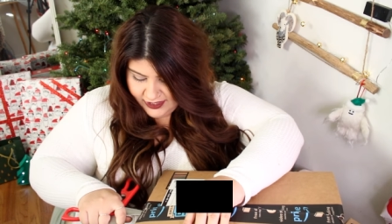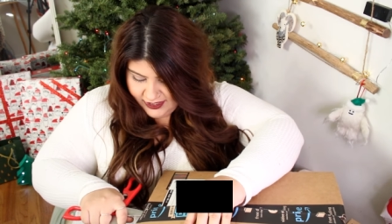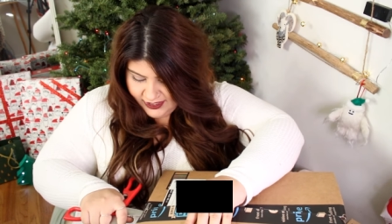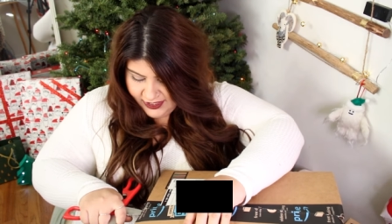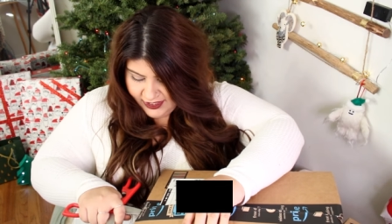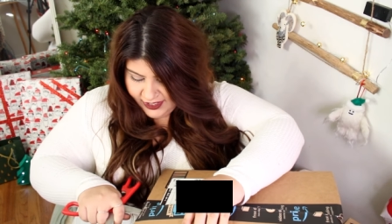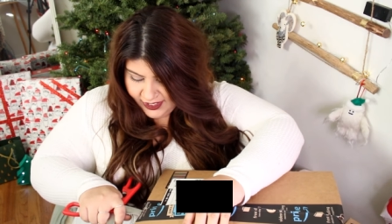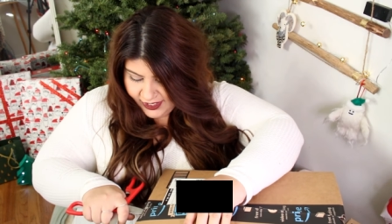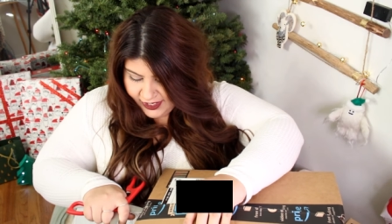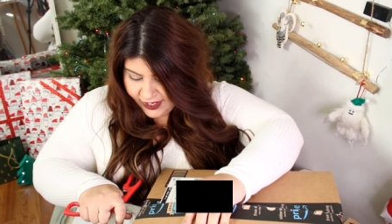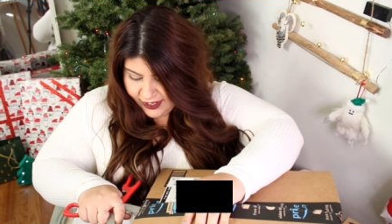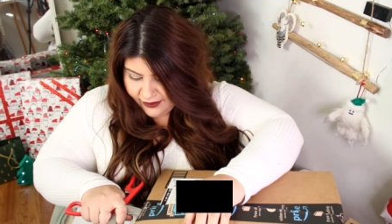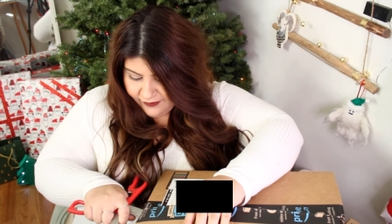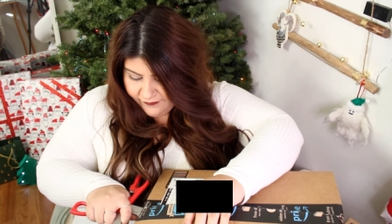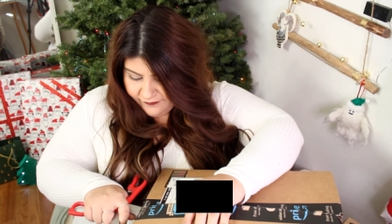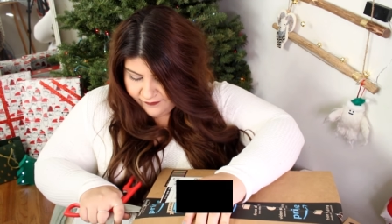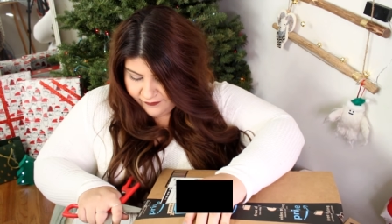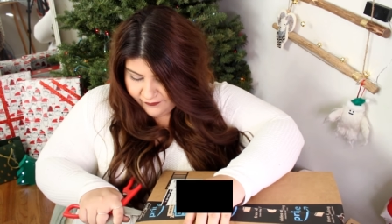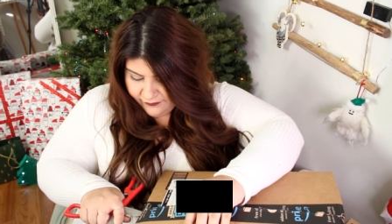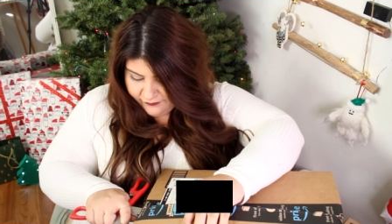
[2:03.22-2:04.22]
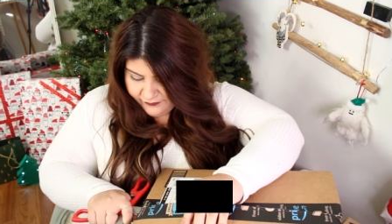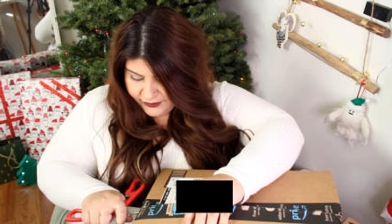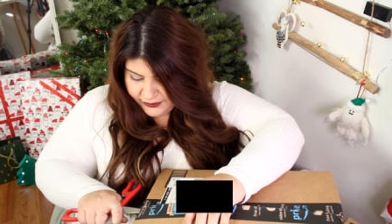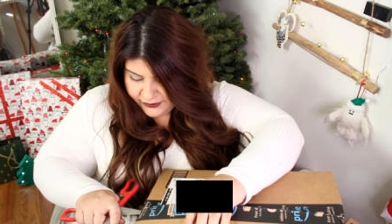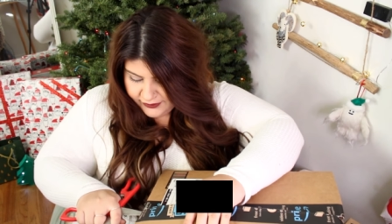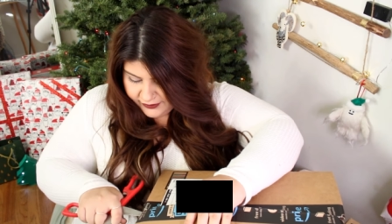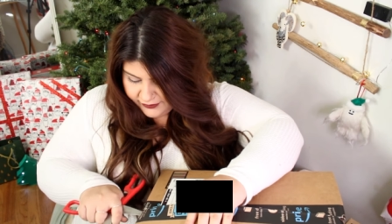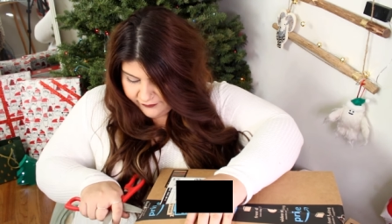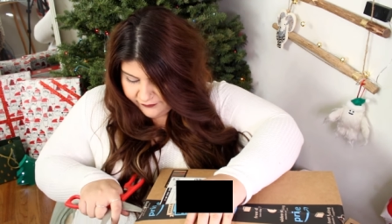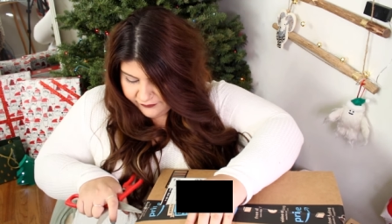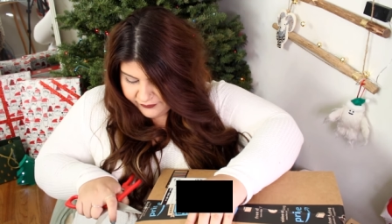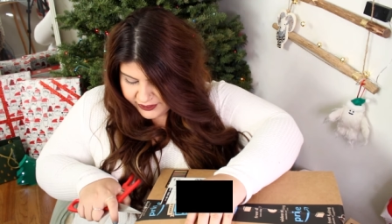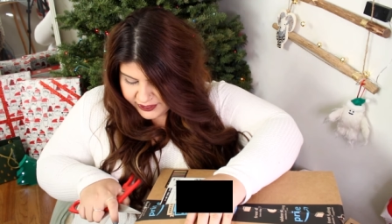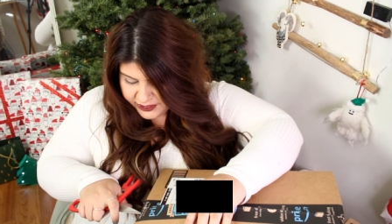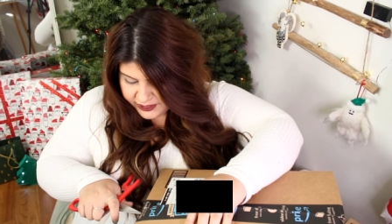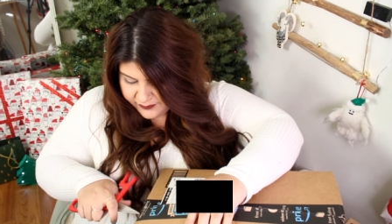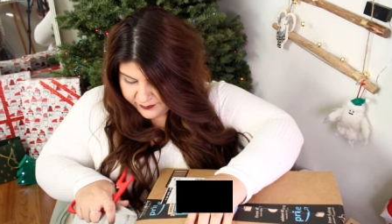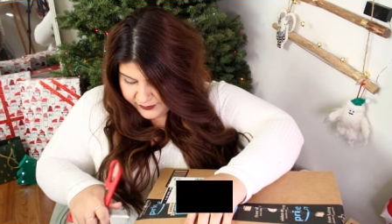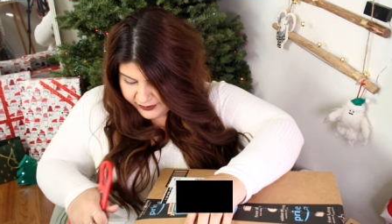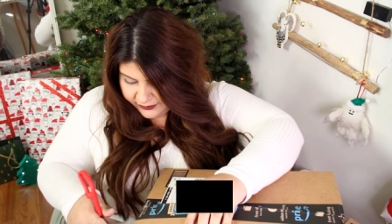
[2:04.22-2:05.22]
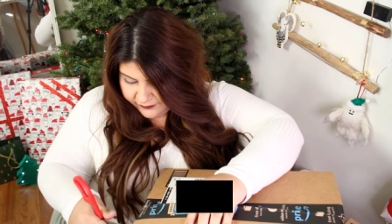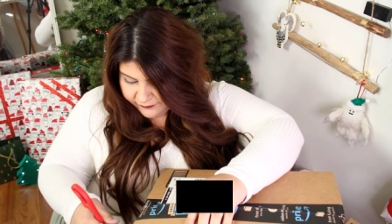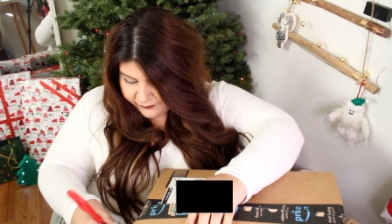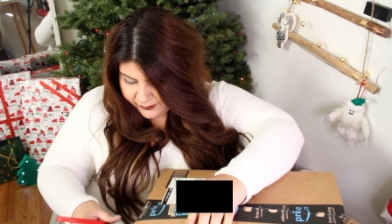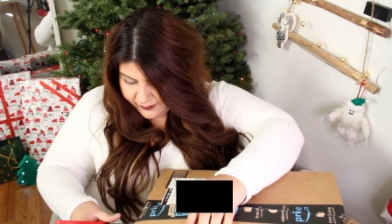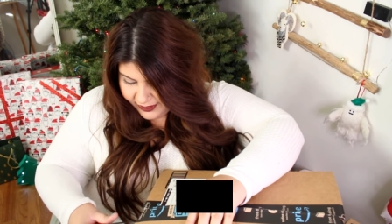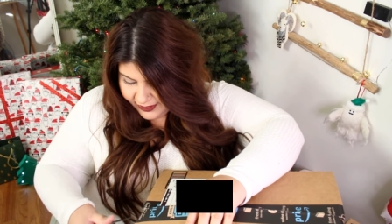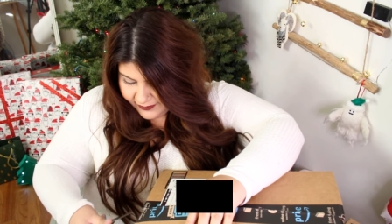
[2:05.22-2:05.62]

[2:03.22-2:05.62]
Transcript: and a half with the free shipping from